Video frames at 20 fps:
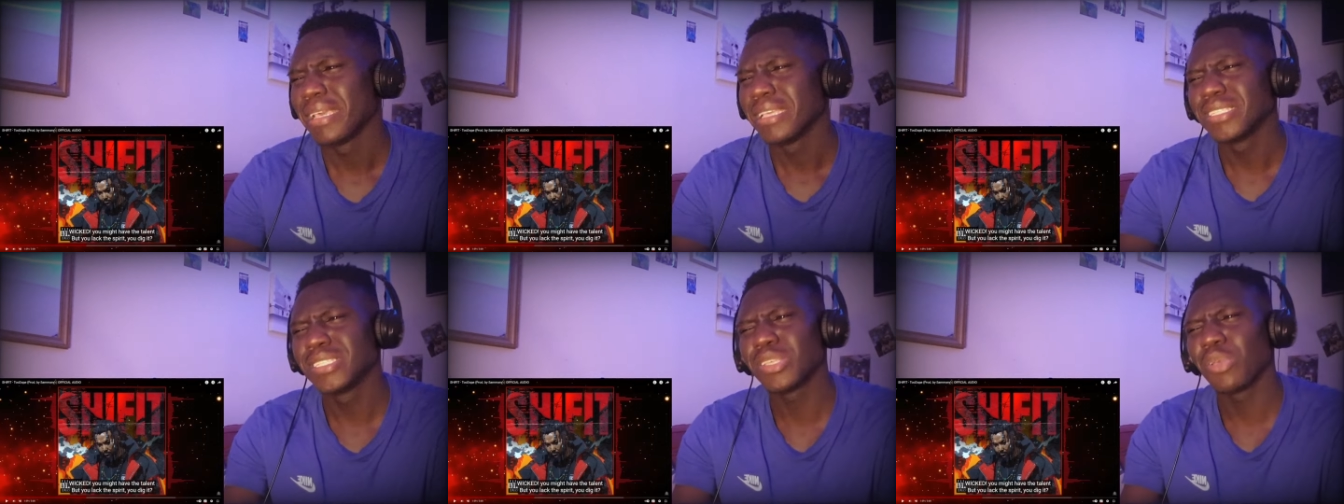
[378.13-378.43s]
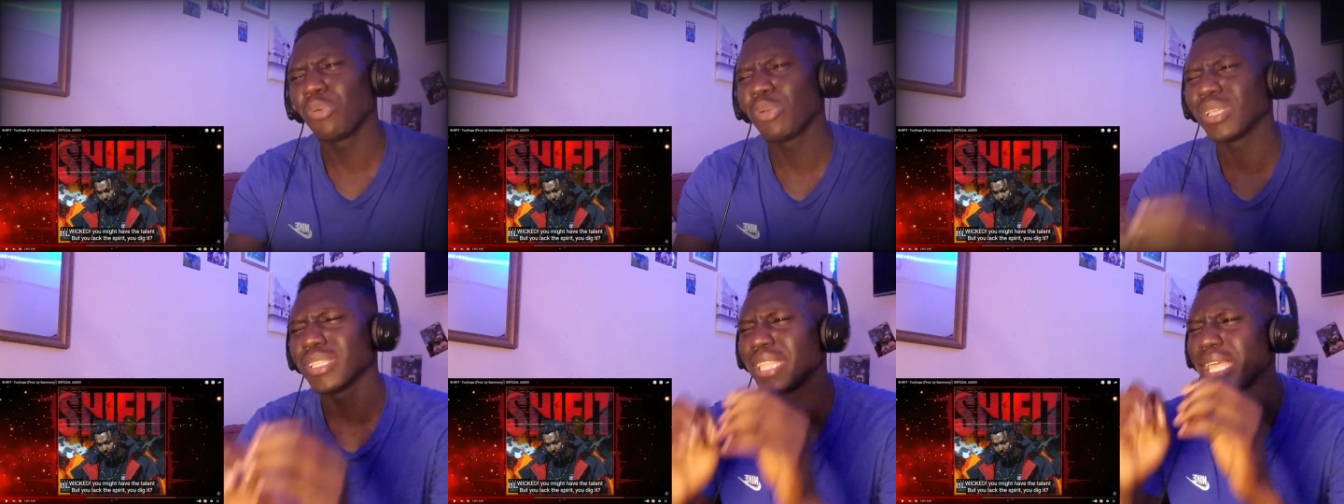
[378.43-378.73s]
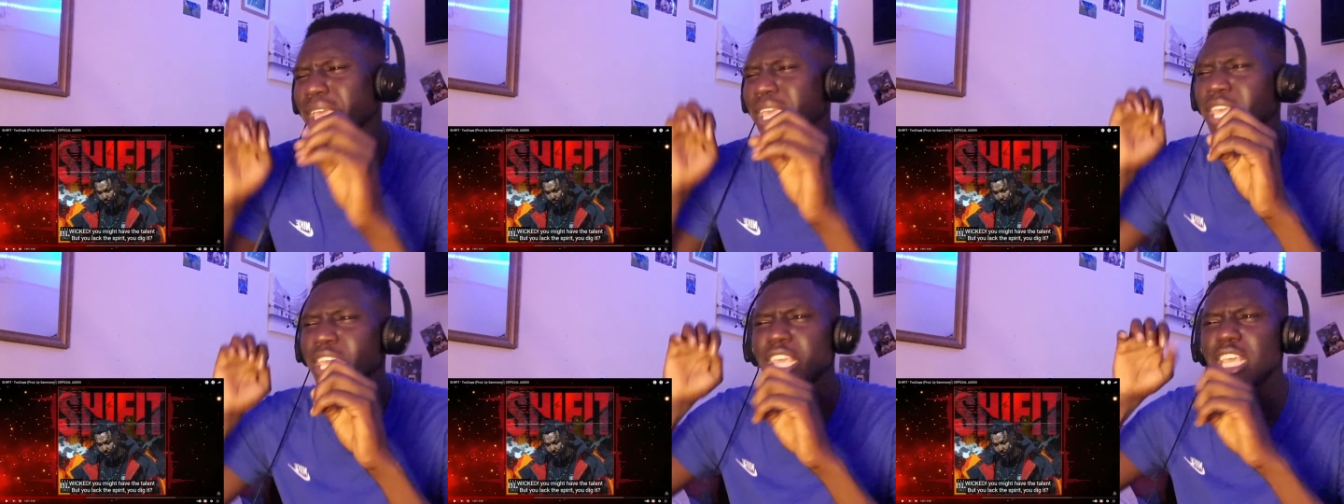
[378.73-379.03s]
So
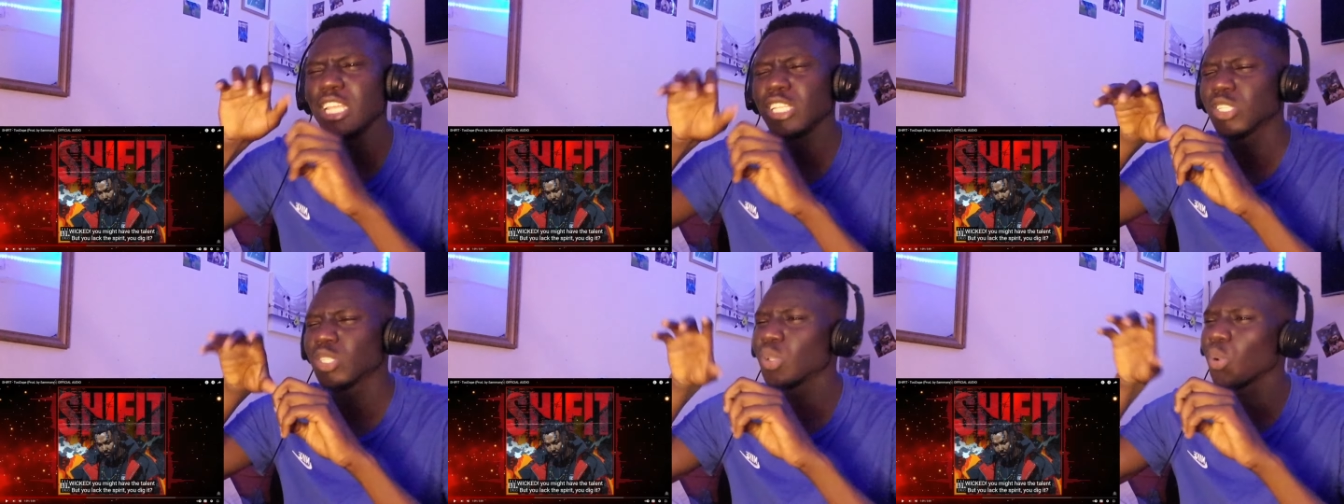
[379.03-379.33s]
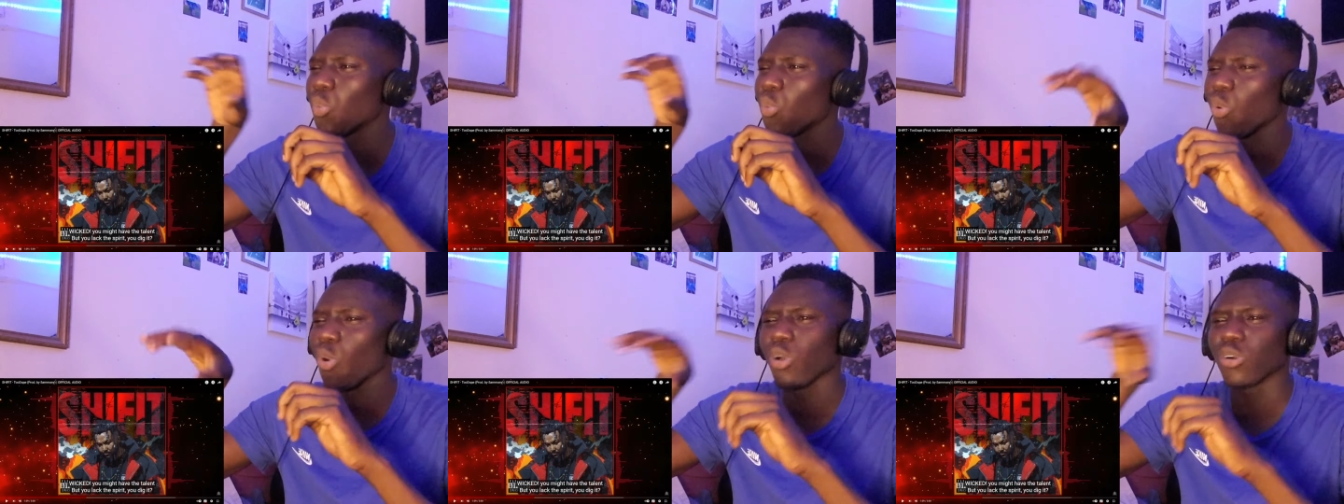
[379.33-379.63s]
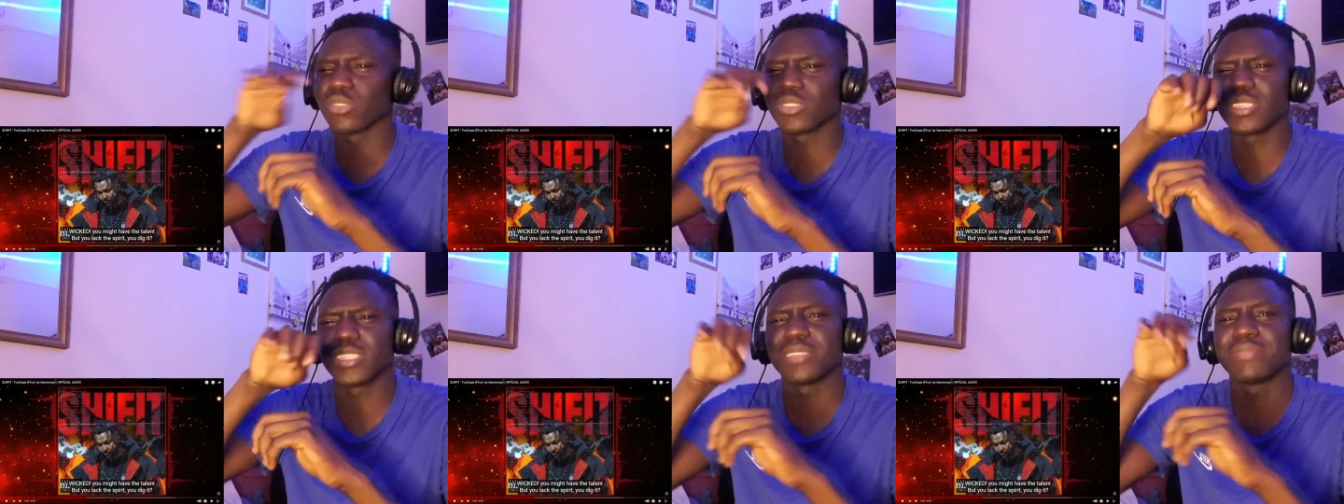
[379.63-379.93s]
whether he eat the
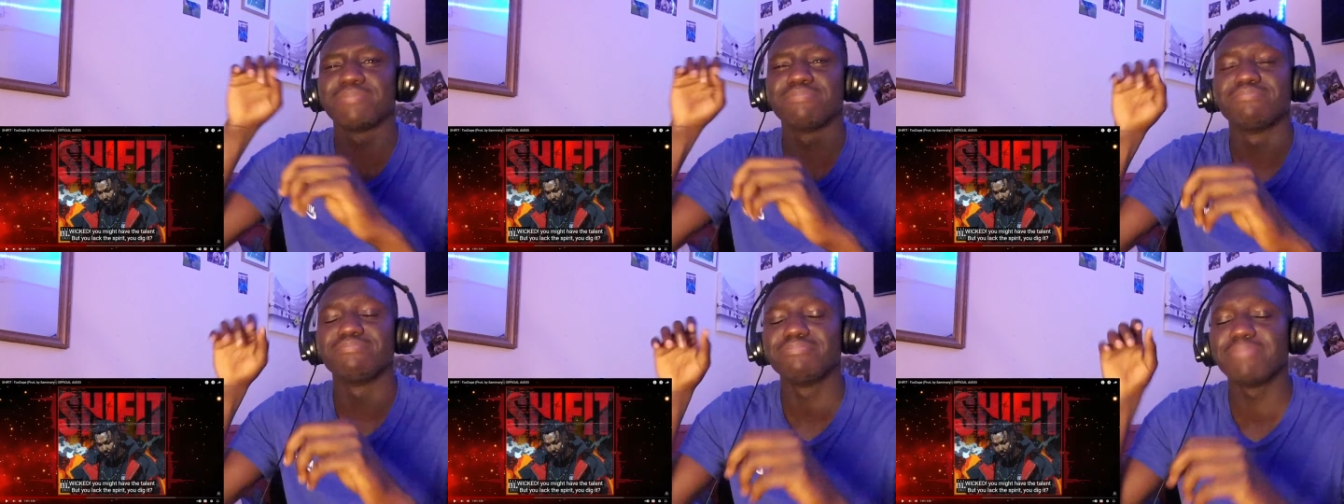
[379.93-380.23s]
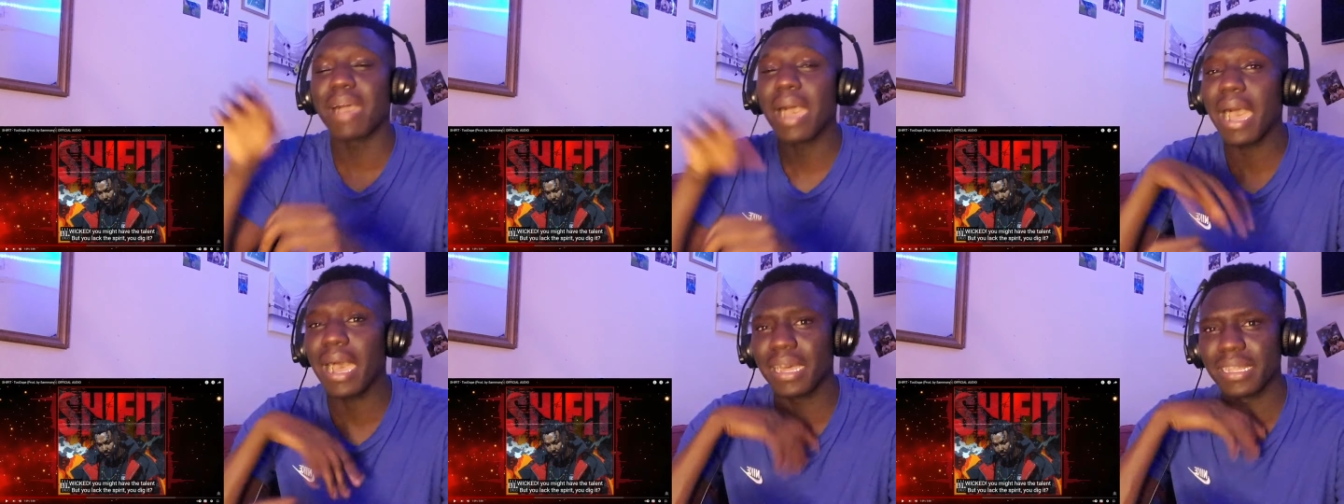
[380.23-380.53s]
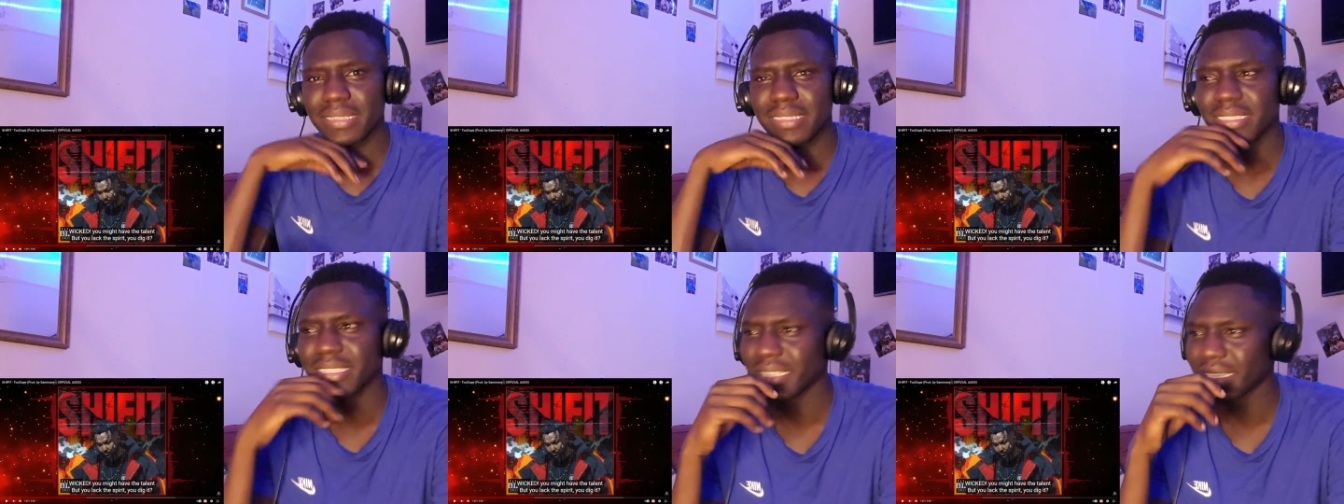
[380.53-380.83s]
words is
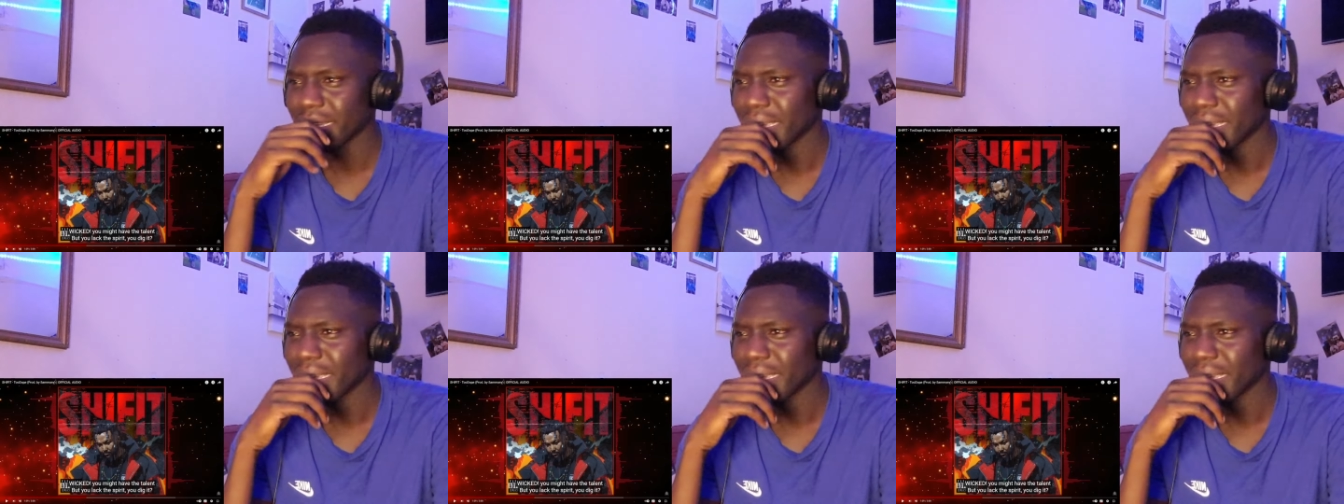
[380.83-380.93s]
mad.